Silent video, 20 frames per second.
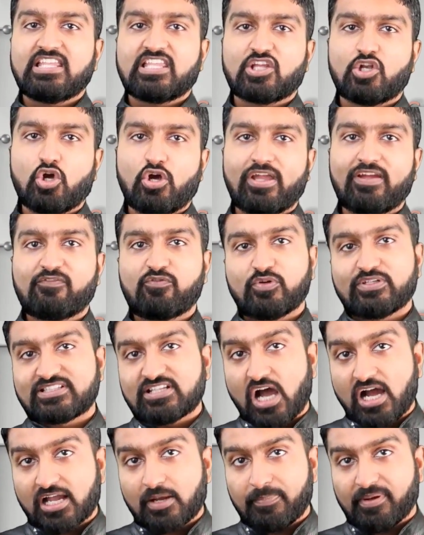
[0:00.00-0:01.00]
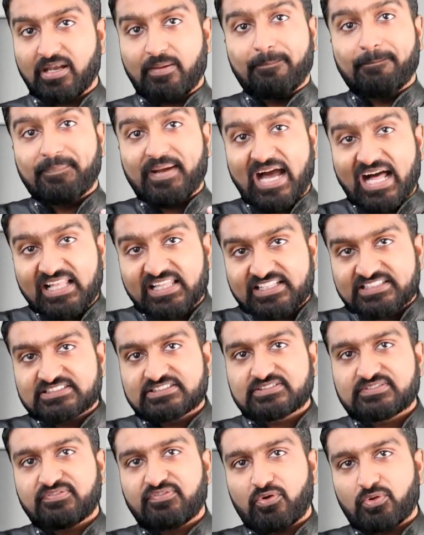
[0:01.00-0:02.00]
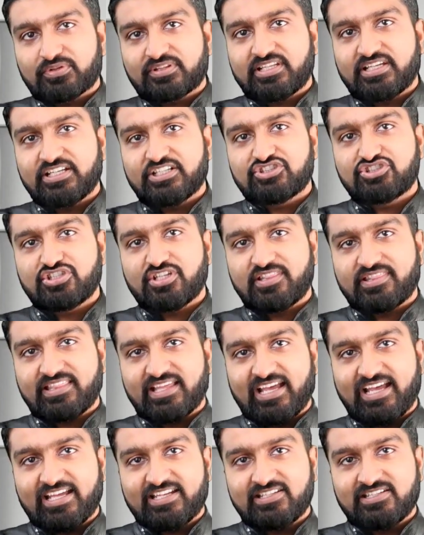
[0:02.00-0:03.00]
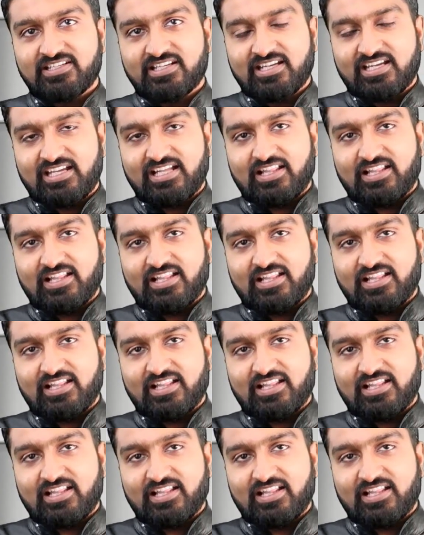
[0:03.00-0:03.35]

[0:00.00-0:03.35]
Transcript: If we talk about a balanced voltage, then